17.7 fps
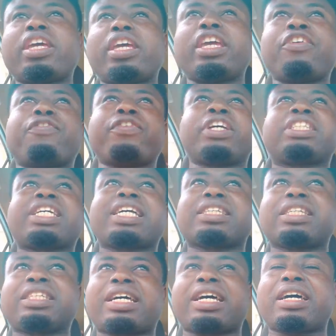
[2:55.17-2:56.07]
if it
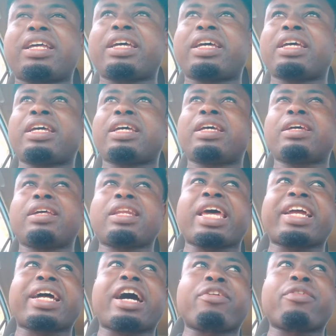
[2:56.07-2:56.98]
hasn't uh,
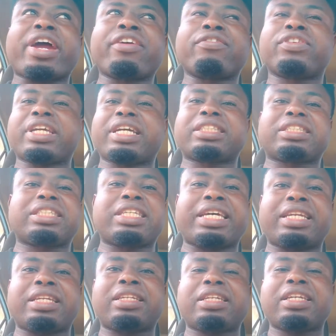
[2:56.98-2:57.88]
like arrived yet,
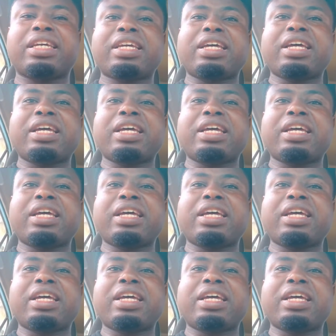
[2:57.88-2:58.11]
then